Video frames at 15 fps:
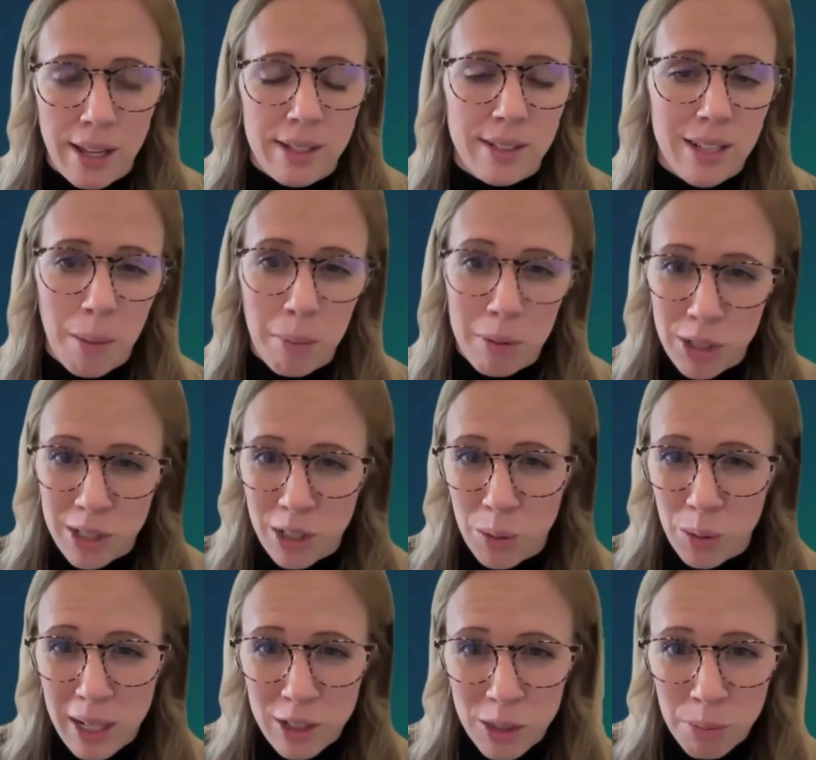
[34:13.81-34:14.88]
establishing
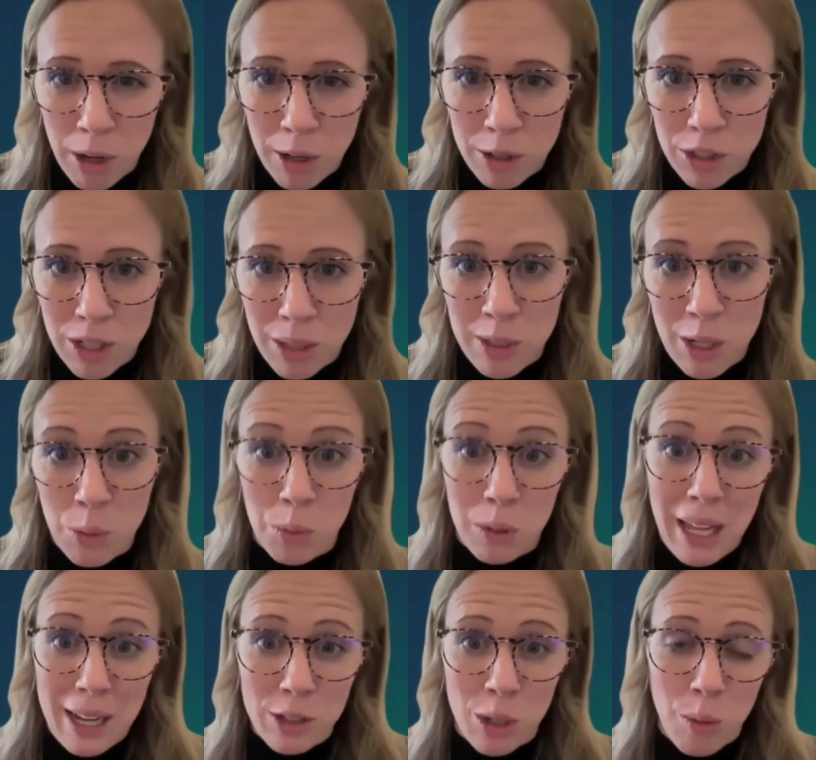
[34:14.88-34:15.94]
donation partnerships, and
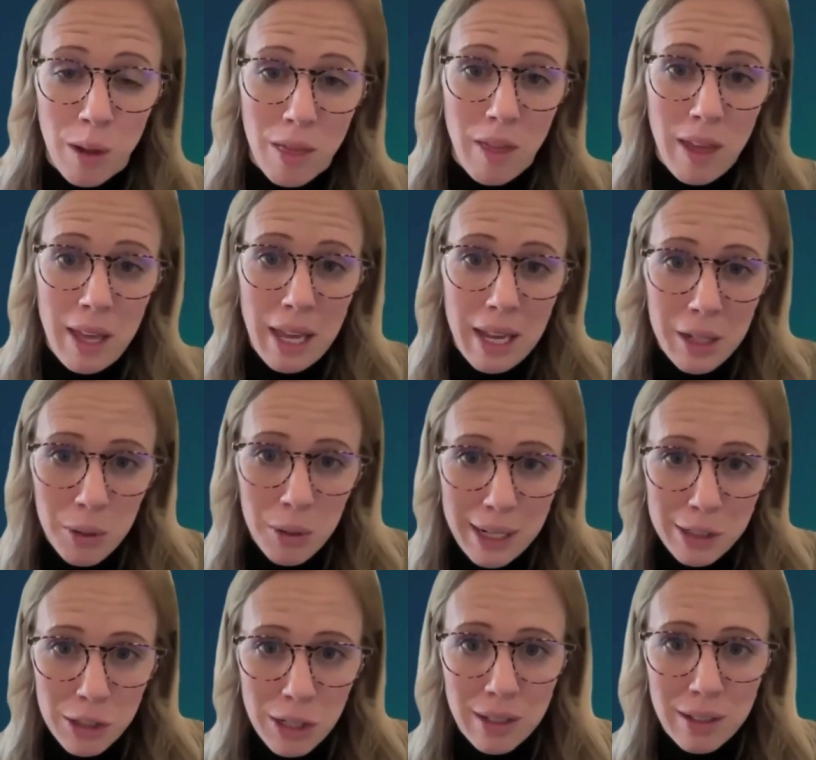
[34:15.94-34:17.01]
really actually rethinking
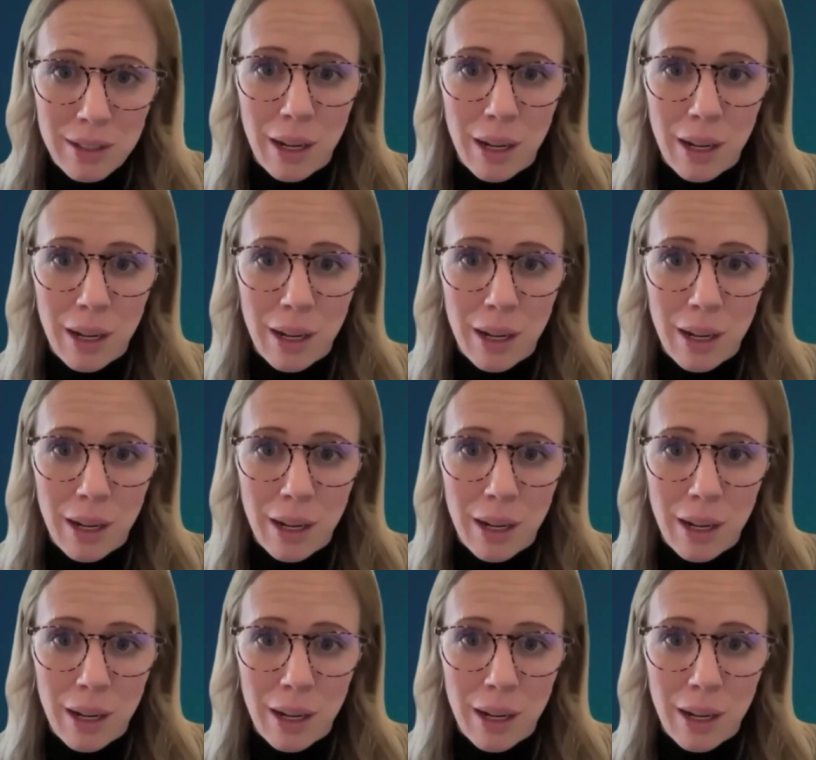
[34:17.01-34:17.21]
donation